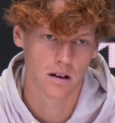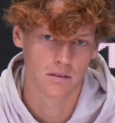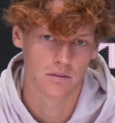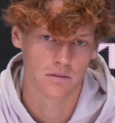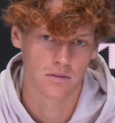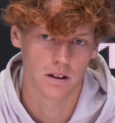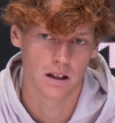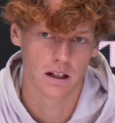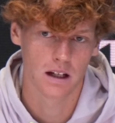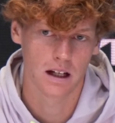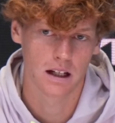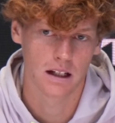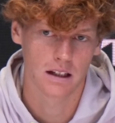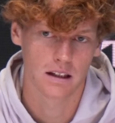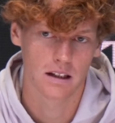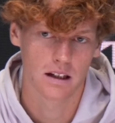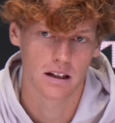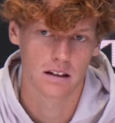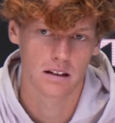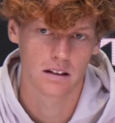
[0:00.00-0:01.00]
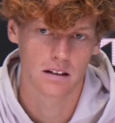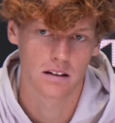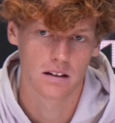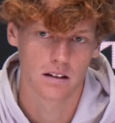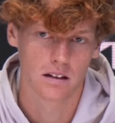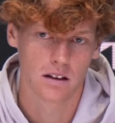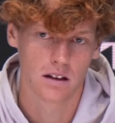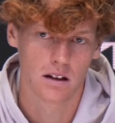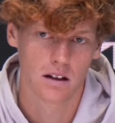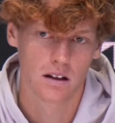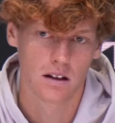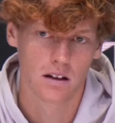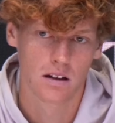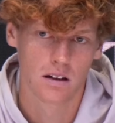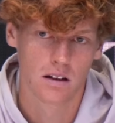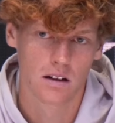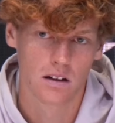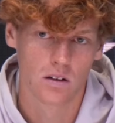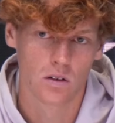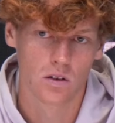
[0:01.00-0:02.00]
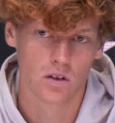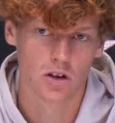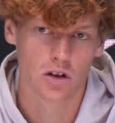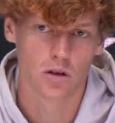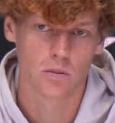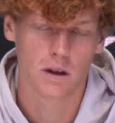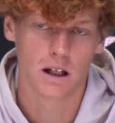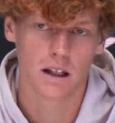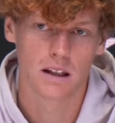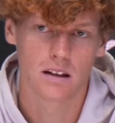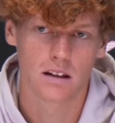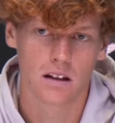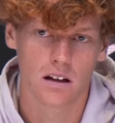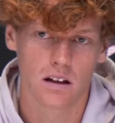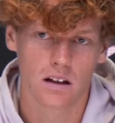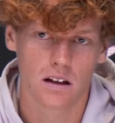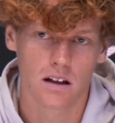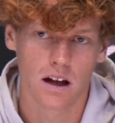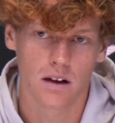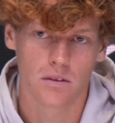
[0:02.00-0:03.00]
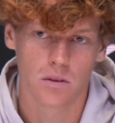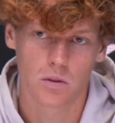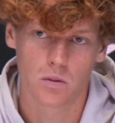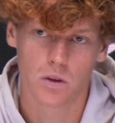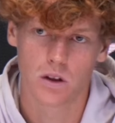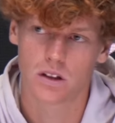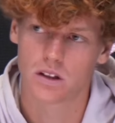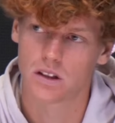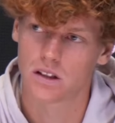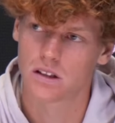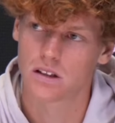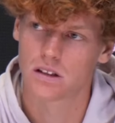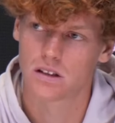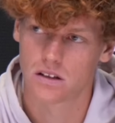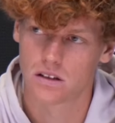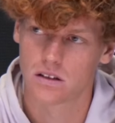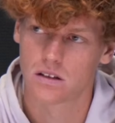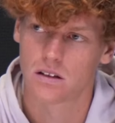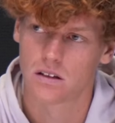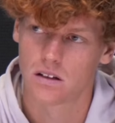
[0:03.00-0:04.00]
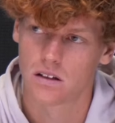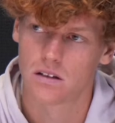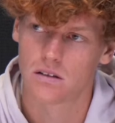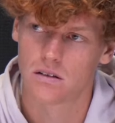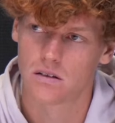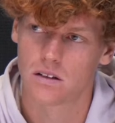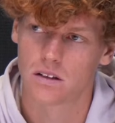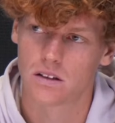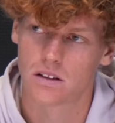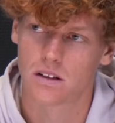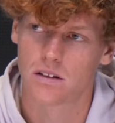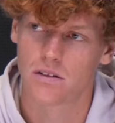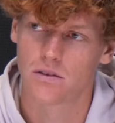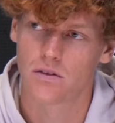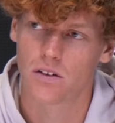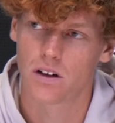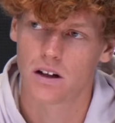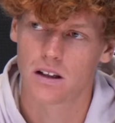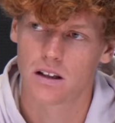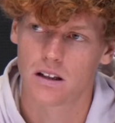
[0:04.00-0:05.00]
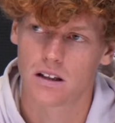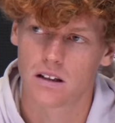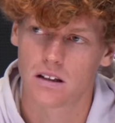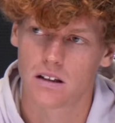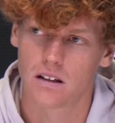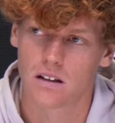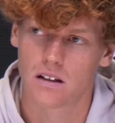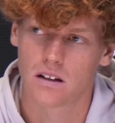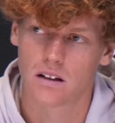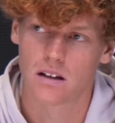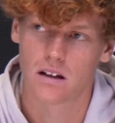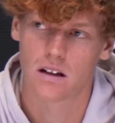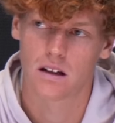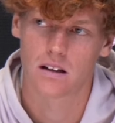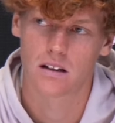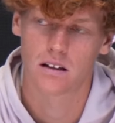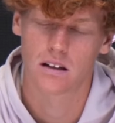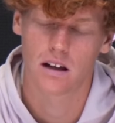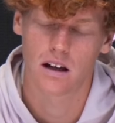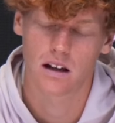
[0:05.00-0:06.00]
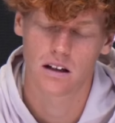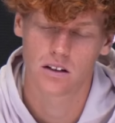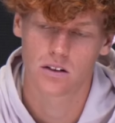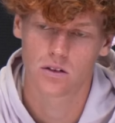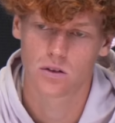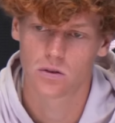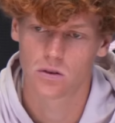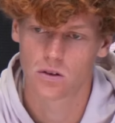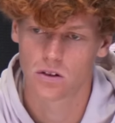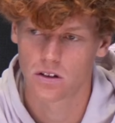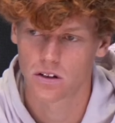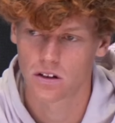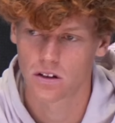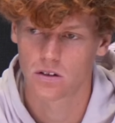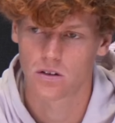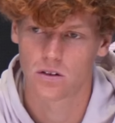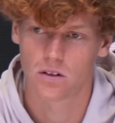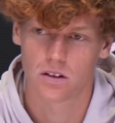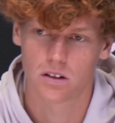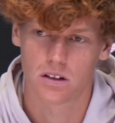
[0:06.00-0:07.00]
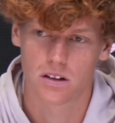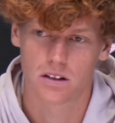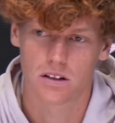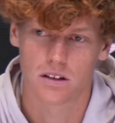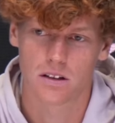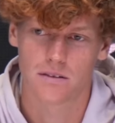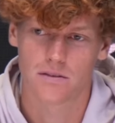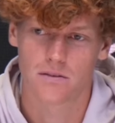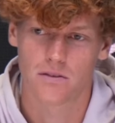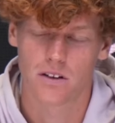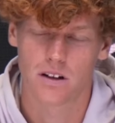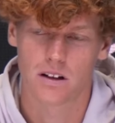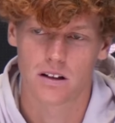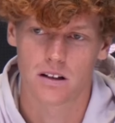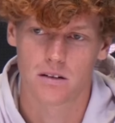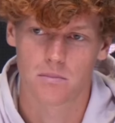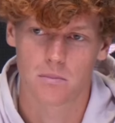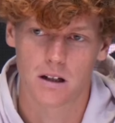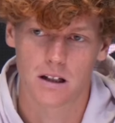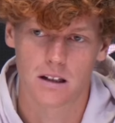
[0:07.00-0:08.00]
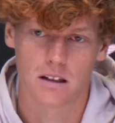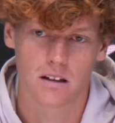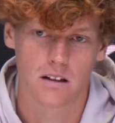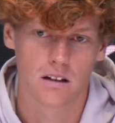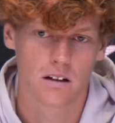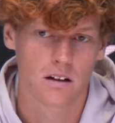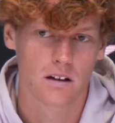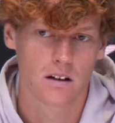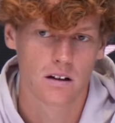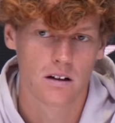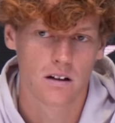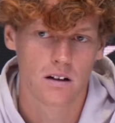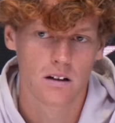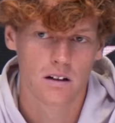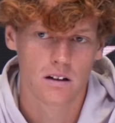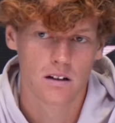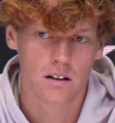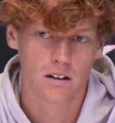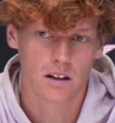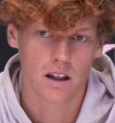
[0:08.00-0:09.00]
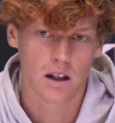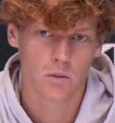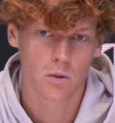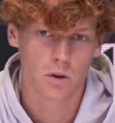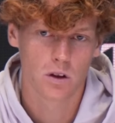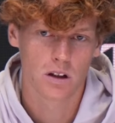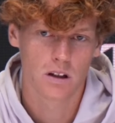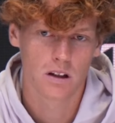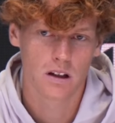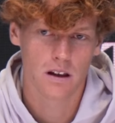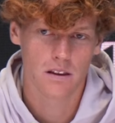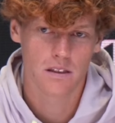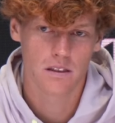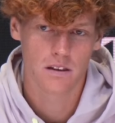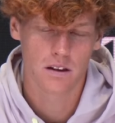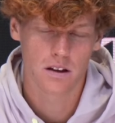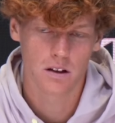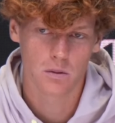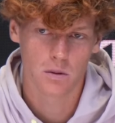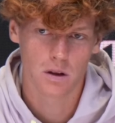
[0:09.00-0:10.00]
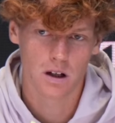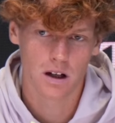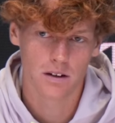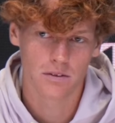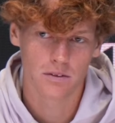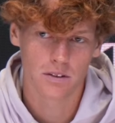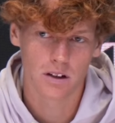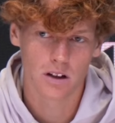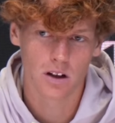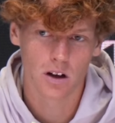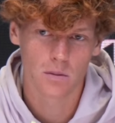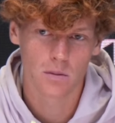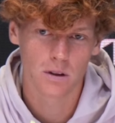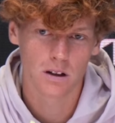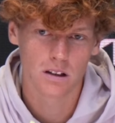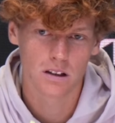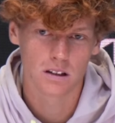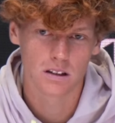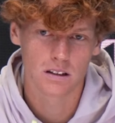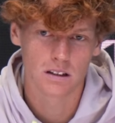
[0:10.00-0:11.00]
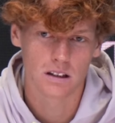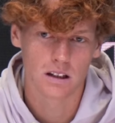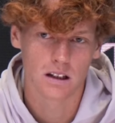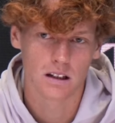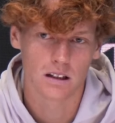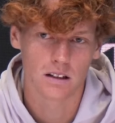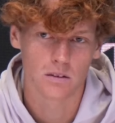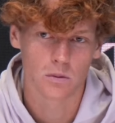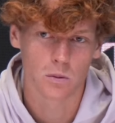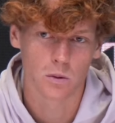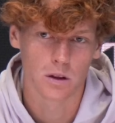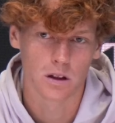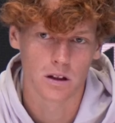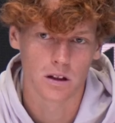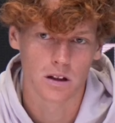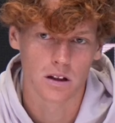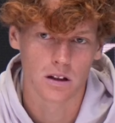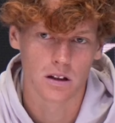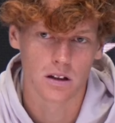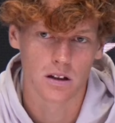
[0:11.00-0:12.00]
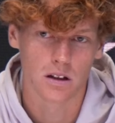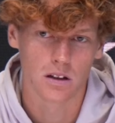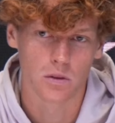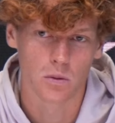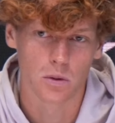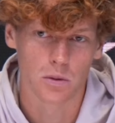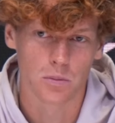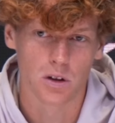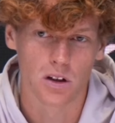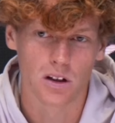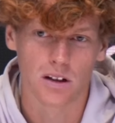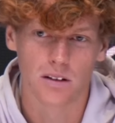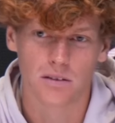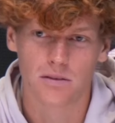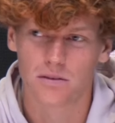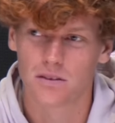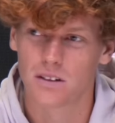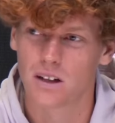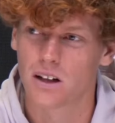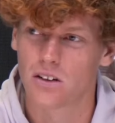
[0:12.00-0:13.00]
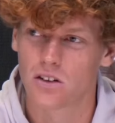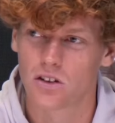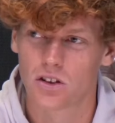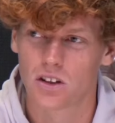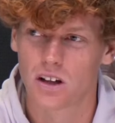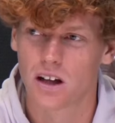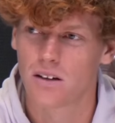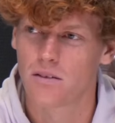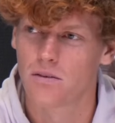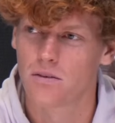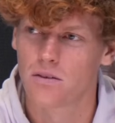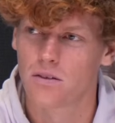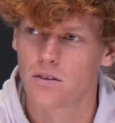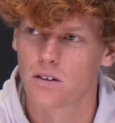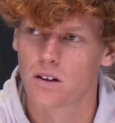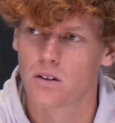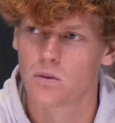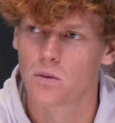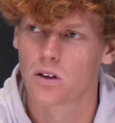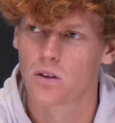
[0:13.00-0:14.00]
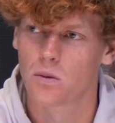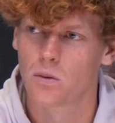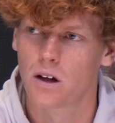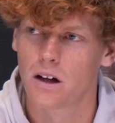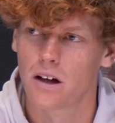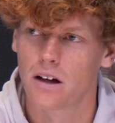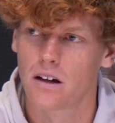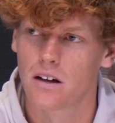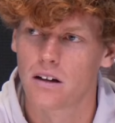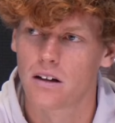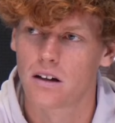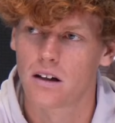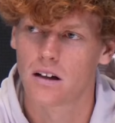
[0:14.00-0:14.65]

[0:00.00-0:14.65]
feel like that also mentally everyone is different, and the attitude on the court is different, but that what I think we have in common is that we believe in ourselves in one way,